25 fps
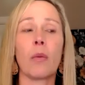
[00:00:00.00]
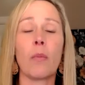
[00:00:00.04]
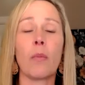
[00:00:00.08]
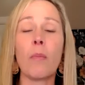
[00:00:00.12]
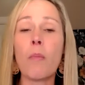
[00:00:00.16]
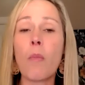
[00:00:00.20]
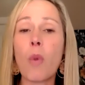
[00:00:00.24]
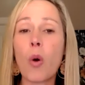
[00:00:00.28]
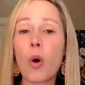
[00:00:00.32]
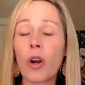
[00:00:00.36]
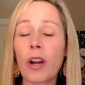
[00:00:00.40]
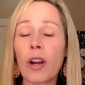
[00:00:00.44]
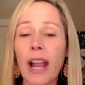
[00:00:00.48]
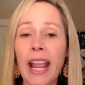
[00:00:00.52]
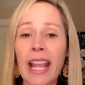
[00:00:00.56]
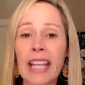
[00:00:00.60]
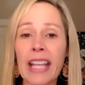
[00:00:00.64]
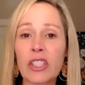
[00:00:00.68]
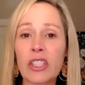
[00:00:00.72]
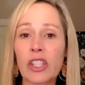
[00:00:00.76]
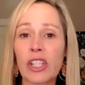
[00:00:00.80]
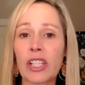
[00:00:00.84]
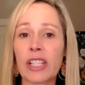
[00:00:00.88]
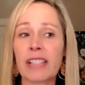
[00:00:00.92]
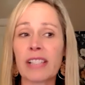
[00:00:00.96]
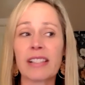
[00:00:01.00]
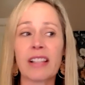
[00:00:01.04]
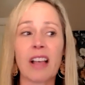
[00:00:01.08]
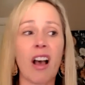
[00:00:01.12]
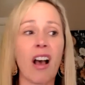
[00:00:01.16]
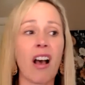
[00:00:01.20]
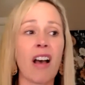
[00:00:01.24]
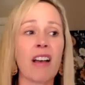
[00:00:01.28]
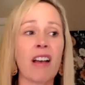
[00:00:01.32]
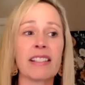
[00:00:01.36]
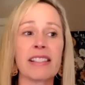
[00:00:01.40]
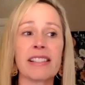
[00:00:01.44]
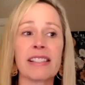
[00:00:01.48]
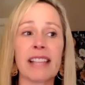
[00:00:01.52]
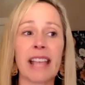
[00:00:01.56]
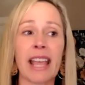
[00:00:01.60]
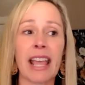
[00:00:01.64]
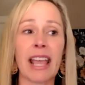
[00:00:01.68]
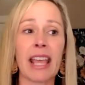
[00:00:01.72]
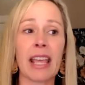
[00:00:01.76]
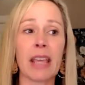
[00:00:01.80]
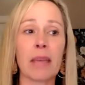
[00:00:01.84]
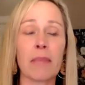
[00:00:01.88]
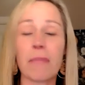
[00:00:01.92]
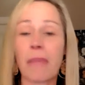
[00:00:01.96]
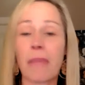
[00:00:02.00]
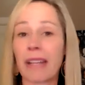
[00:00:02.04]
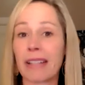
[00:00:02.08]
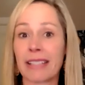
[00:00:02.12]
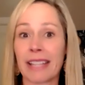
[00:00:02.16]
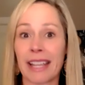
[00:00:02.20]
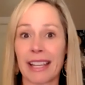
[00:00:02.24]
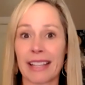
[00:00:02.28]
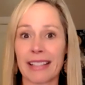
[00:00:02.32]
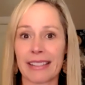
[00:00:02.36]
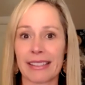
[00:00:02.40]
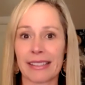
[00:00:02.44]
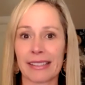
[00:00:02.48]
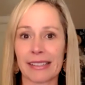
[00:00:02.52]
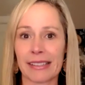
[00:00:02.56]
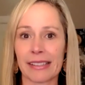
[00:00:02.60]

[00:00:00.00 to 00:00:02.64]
more anxious on, say, Mondays,